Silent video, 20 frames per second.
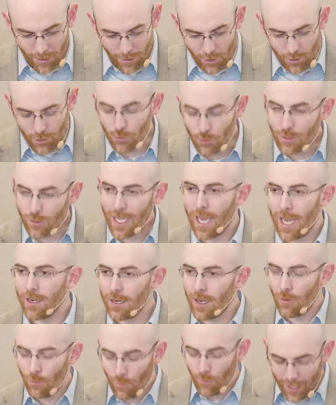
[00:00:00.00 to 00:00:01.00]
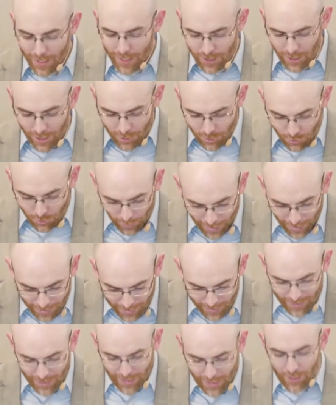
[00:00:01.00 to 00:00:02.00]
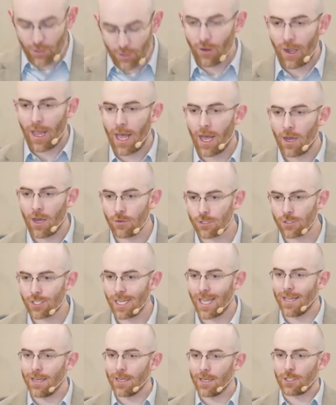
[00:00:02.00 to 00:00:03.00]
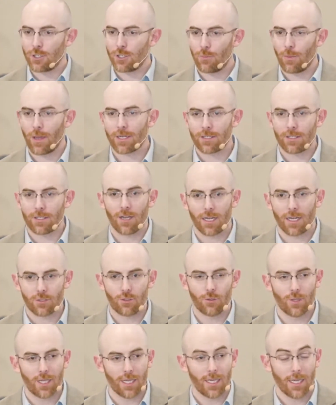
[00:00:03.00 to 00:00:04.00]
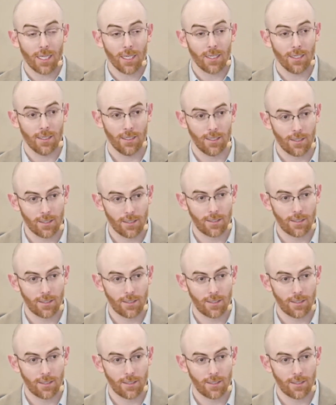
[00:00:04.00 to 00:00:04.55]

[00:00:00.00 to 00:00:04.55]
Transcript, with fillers: You cannot raise a dragon in your house and expect not to get eaten.